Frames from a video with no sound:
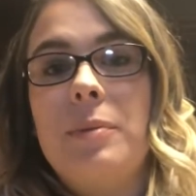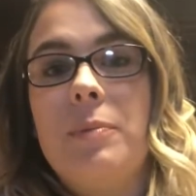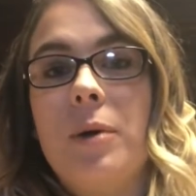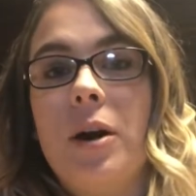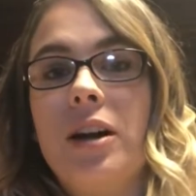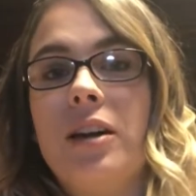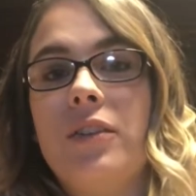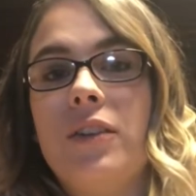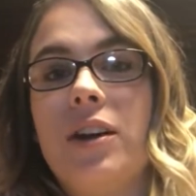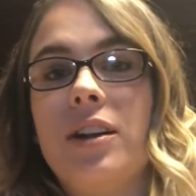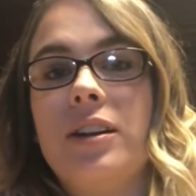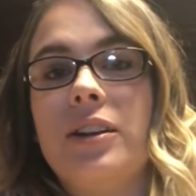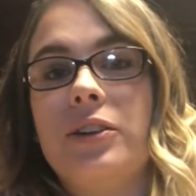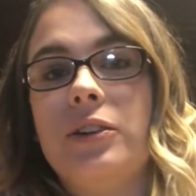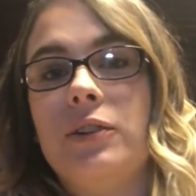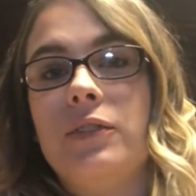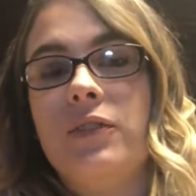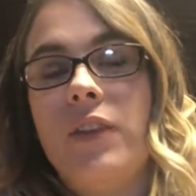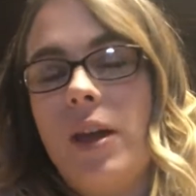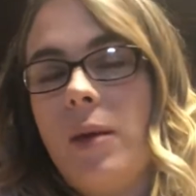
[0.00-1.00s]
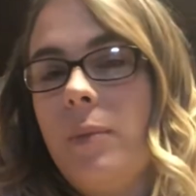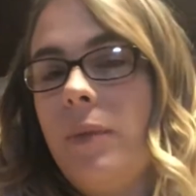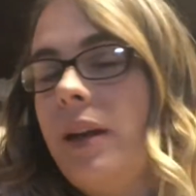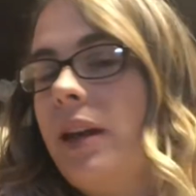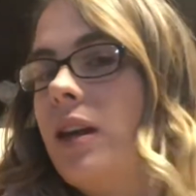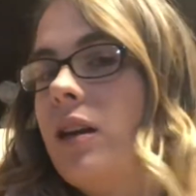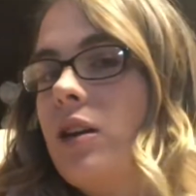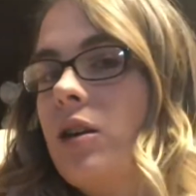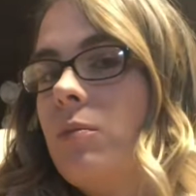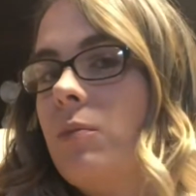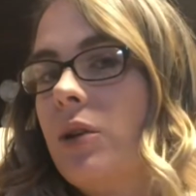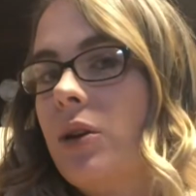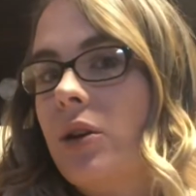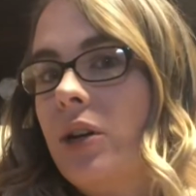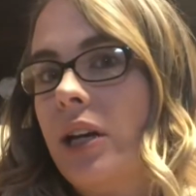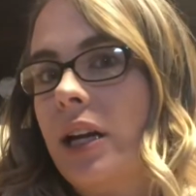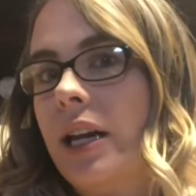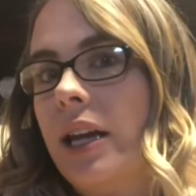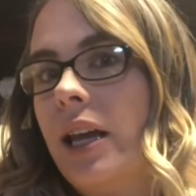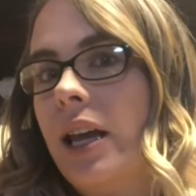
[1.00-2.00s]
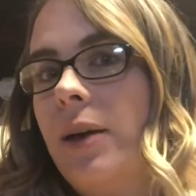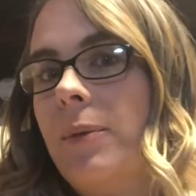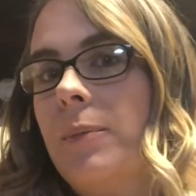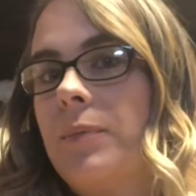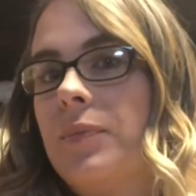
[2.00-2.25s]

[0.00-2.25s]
part of our little family and community.